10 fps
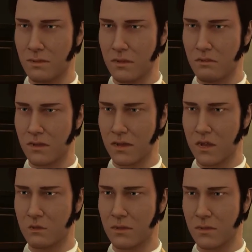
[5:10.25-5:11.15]
In
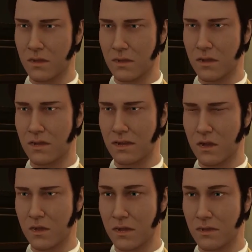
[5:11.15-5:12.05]
fact, you begin to
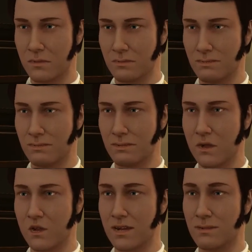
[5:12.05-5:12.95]
hate chance.
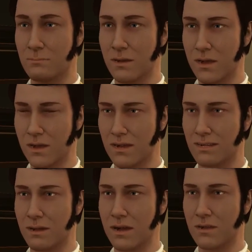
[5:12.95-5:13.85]
You want a bank
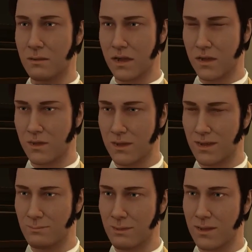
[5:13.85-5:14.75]
robbery to be
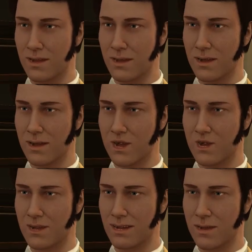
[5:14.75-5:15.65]
thoroughly planned, and then
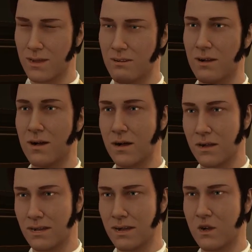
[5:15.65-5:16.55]
you want it to
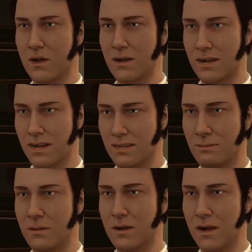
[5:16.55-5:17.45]
function like a
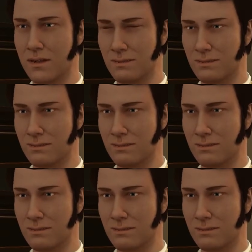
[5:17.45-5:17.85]
well-oiled machine.